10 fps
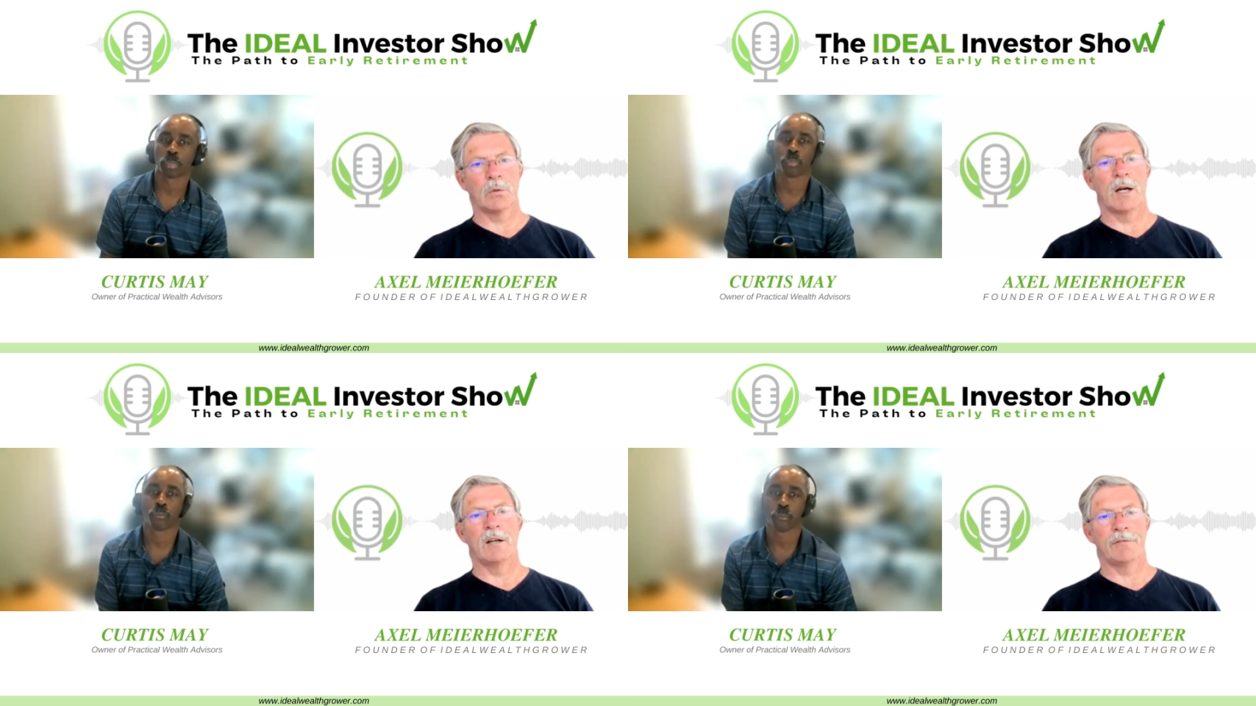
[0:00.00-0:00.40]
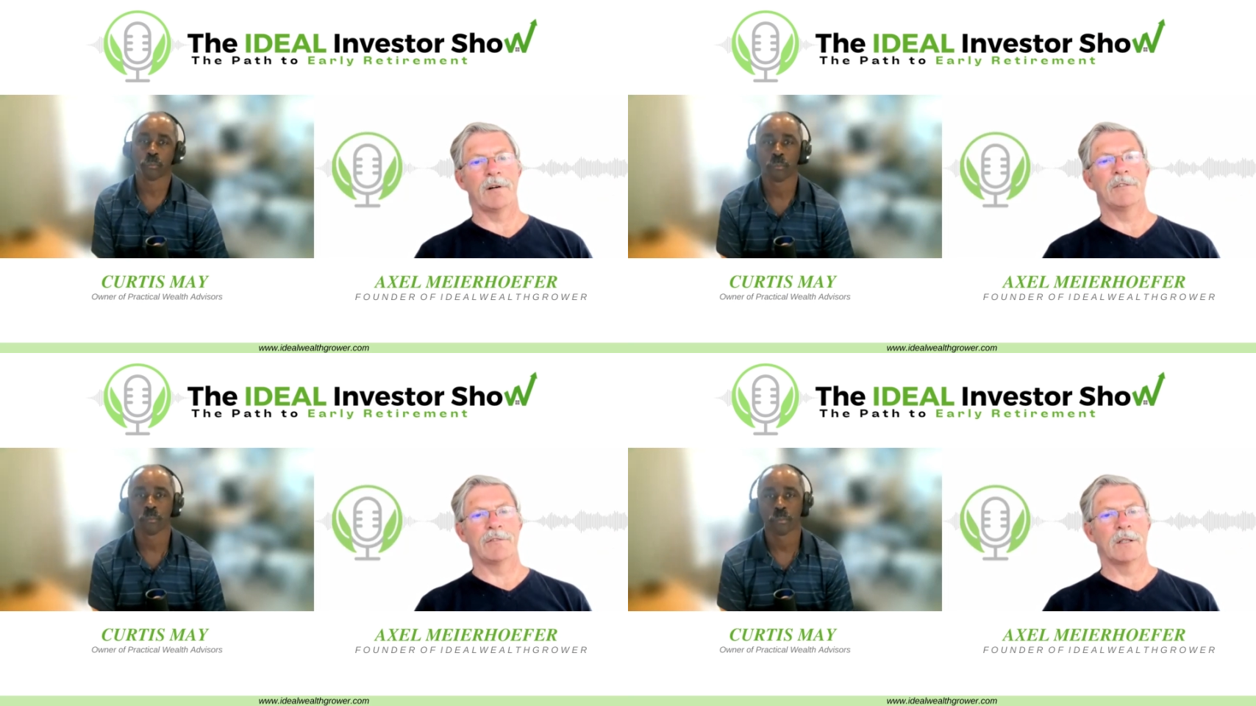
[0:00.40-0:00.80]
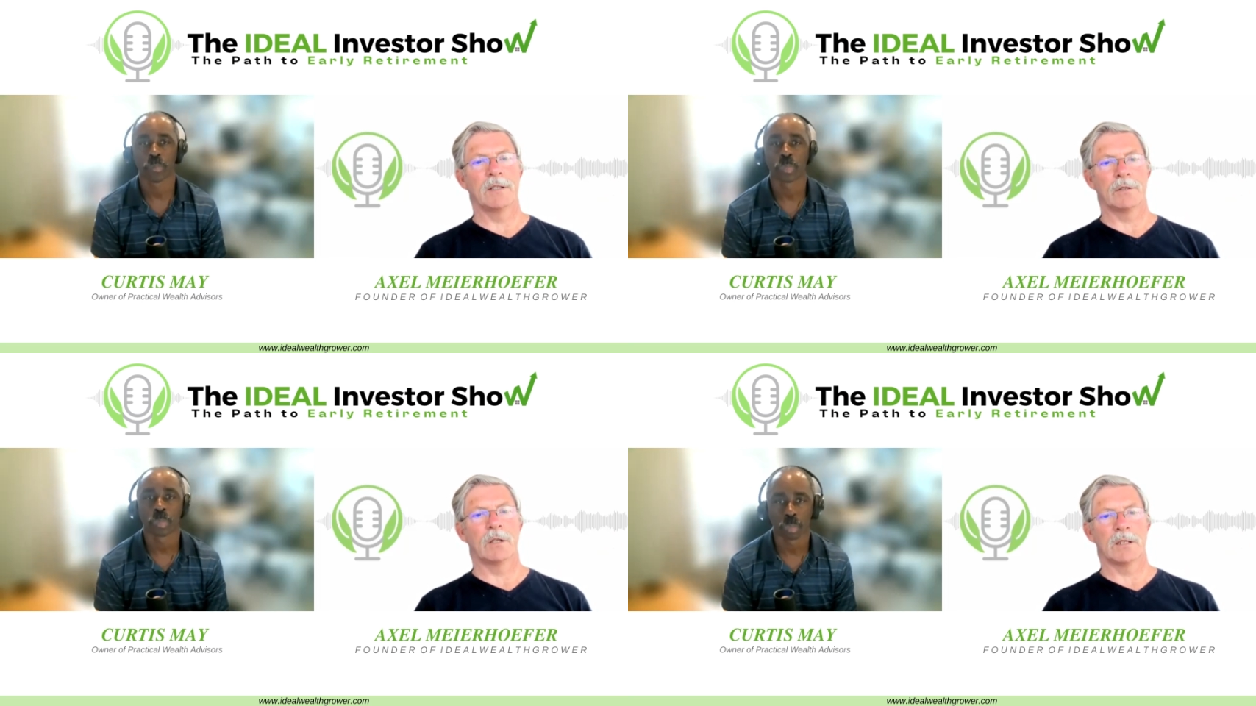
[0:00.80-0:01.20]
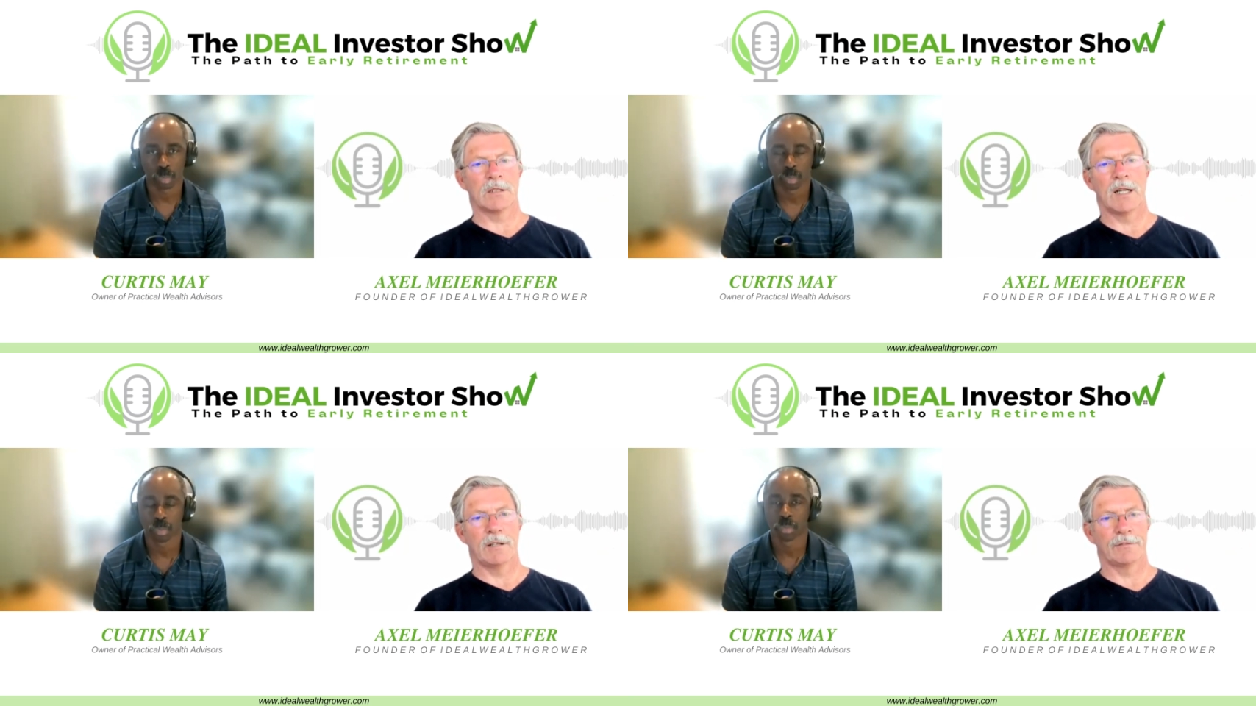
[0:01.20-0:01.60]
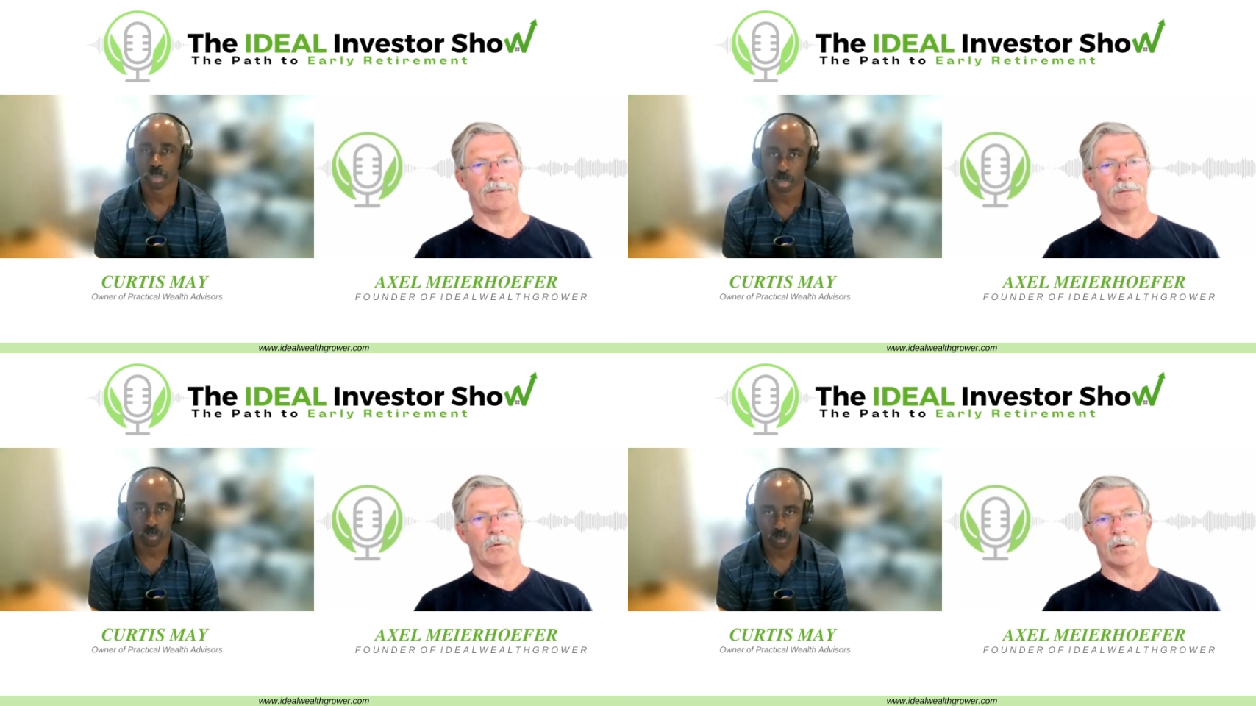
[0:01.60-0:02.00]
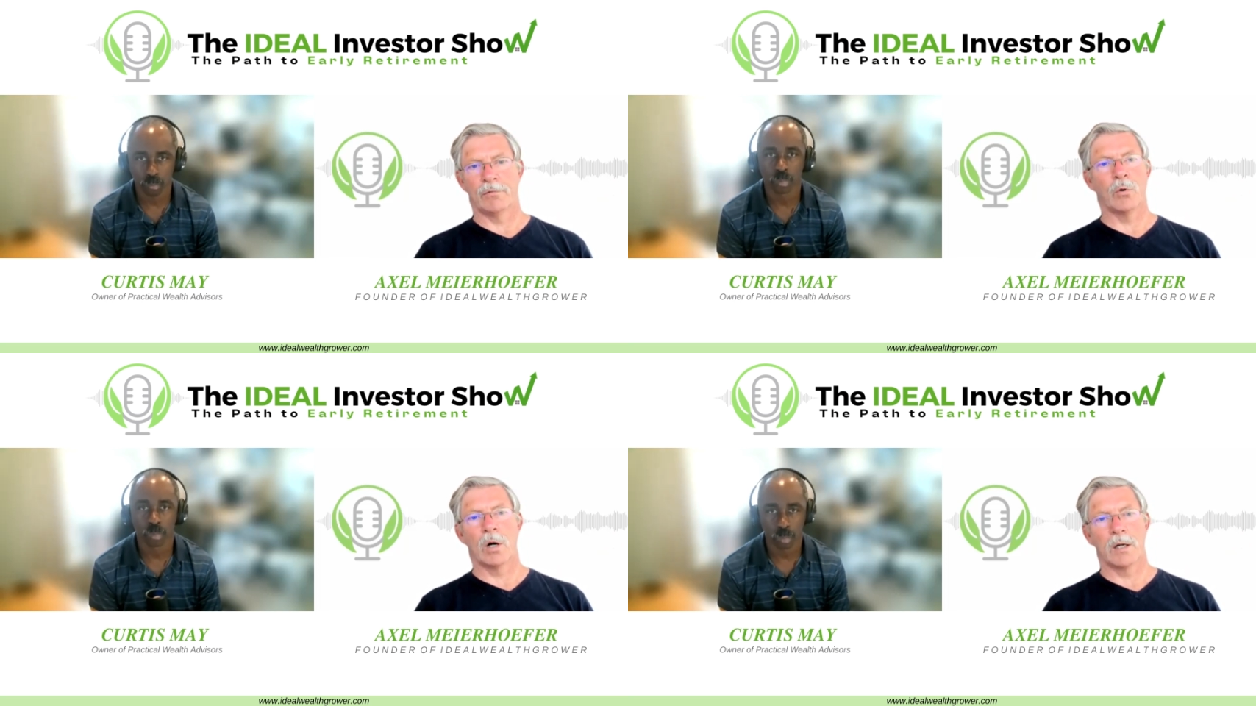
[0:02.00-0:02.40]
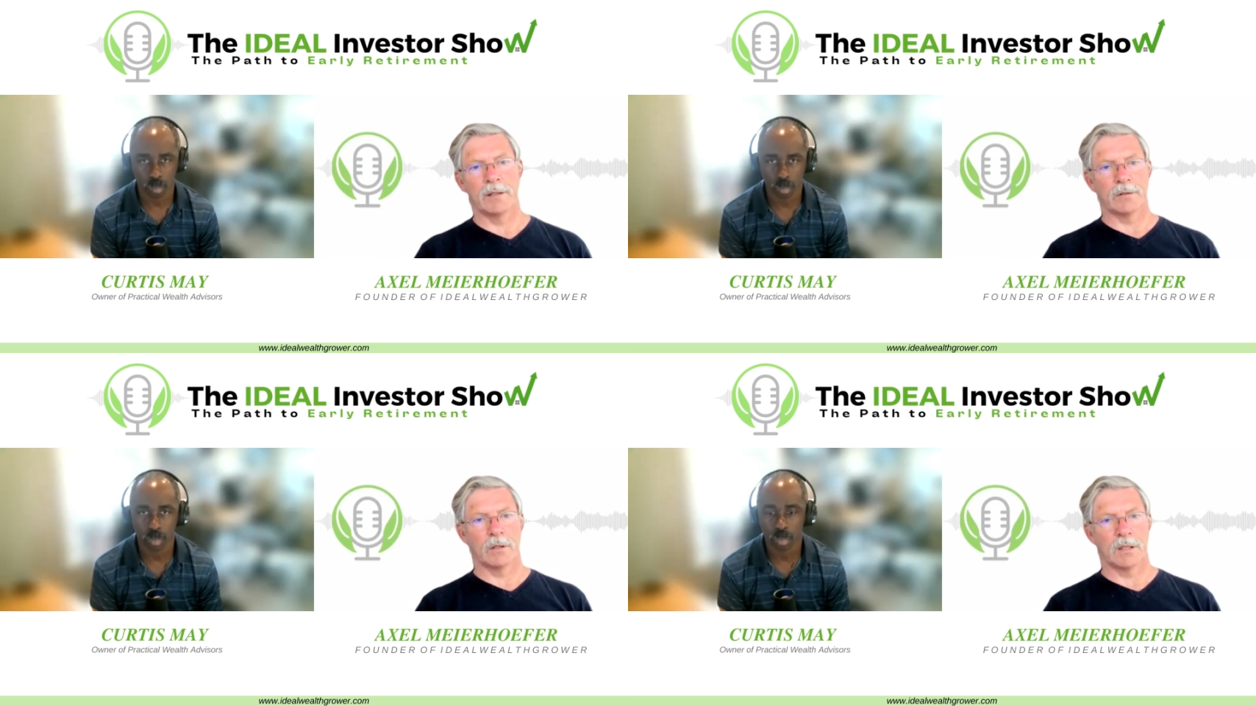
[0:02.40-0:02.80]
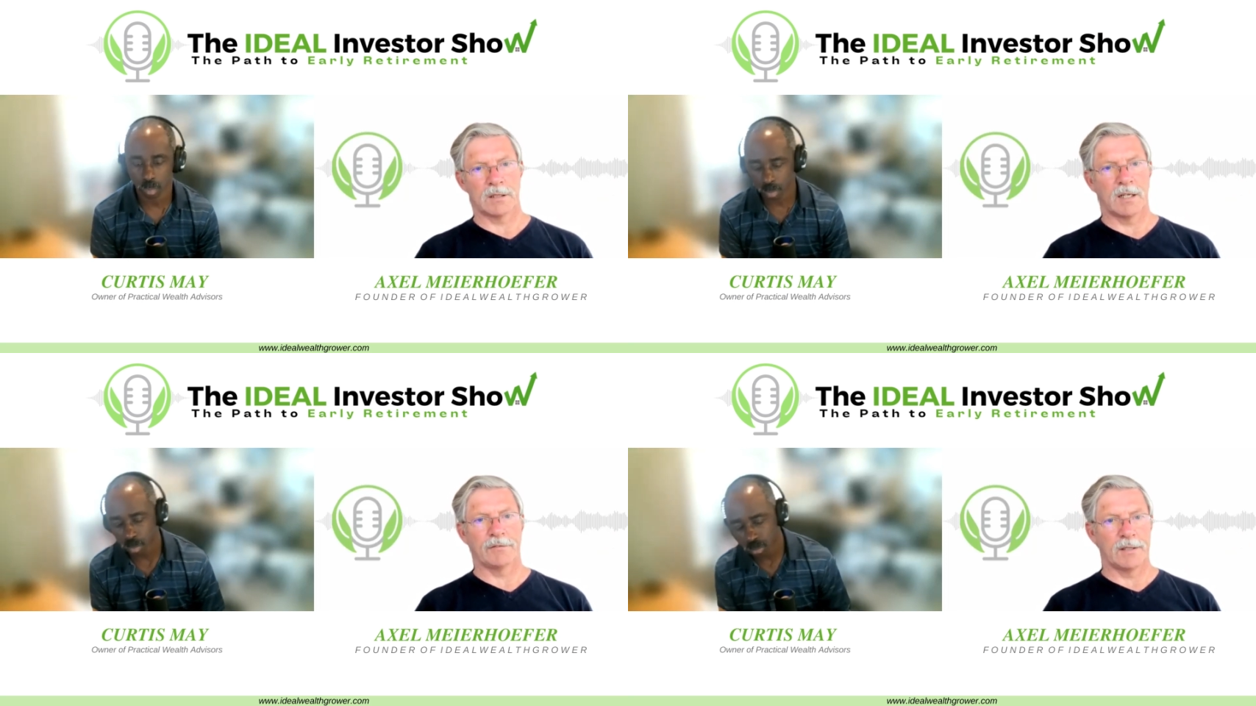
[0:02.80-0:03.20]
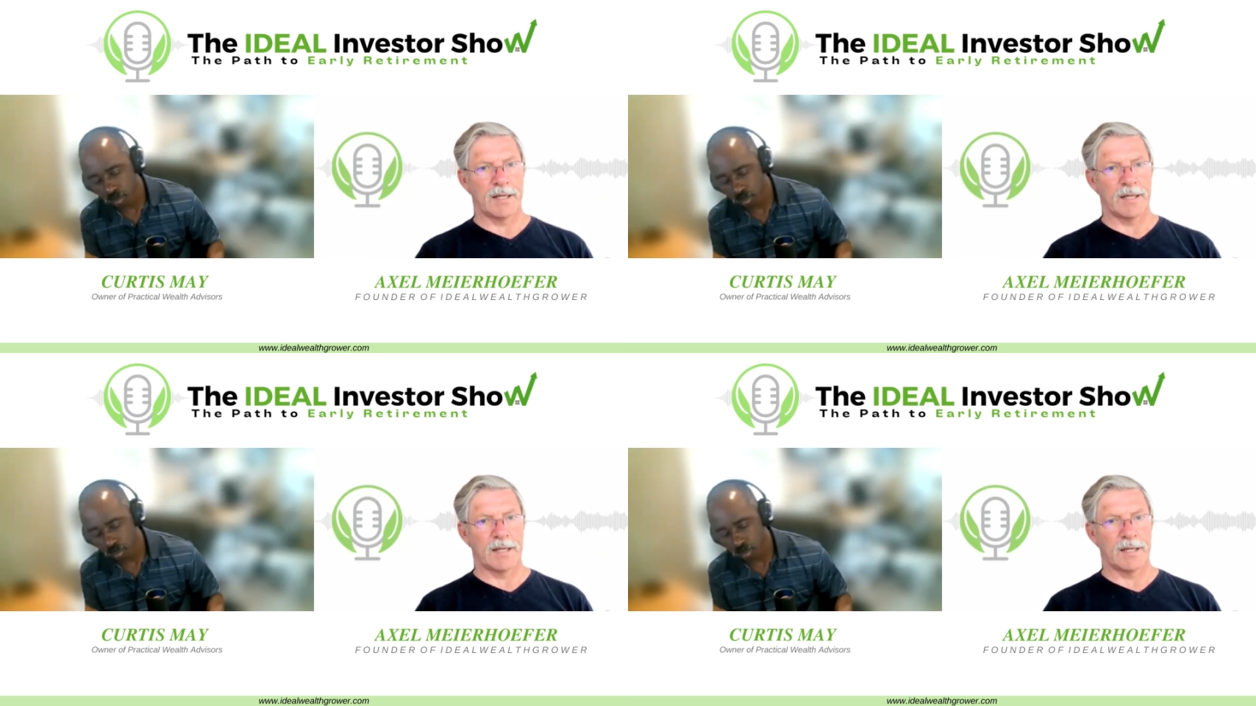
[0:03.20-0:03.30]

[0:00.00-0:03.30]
Speaker 1: So I have $500 left or $400 left.